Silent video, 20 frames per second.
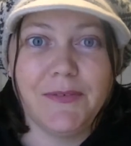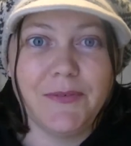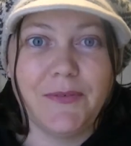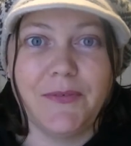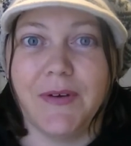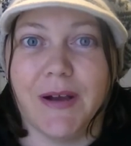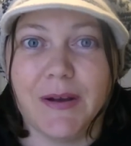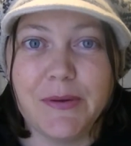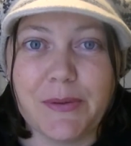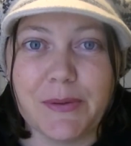
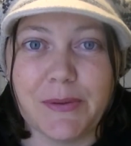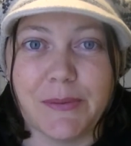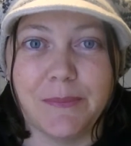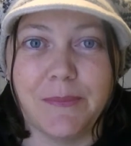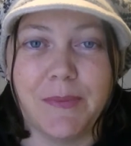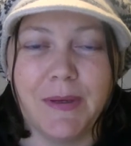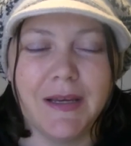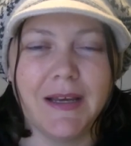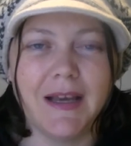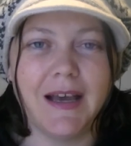
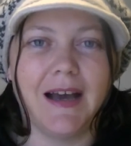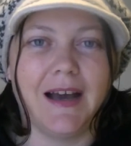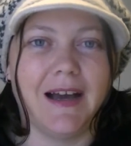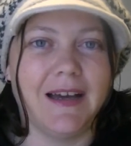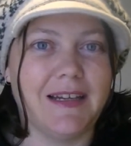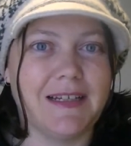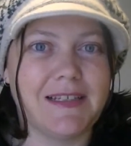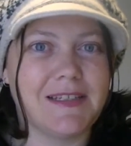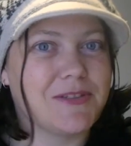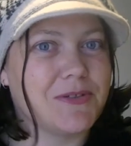welcome. I
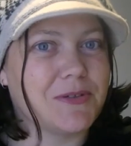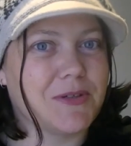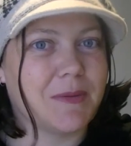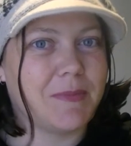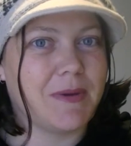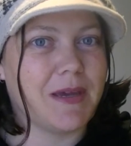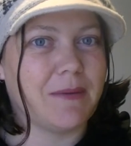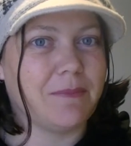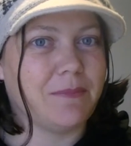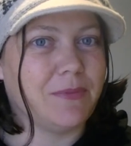like to talk
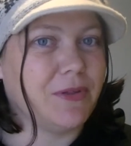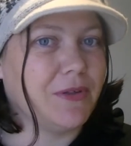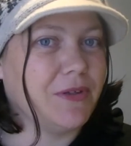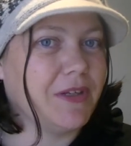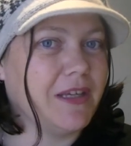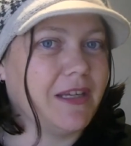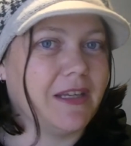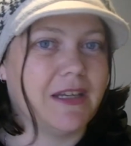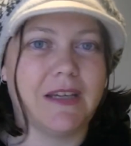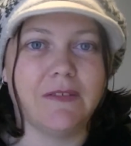about
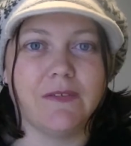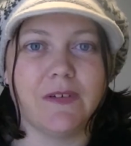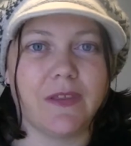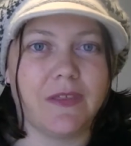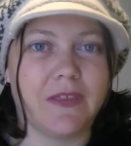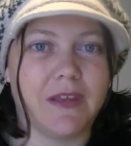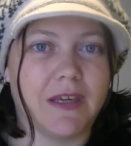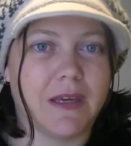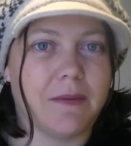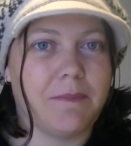beauty and
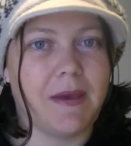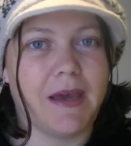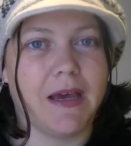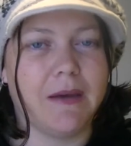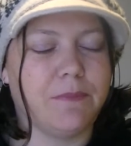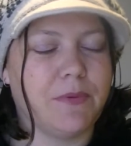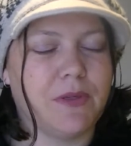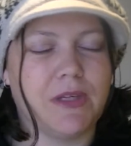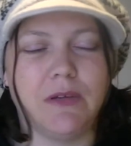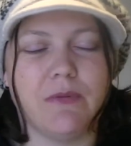everything
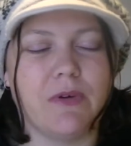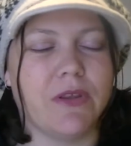about beauty,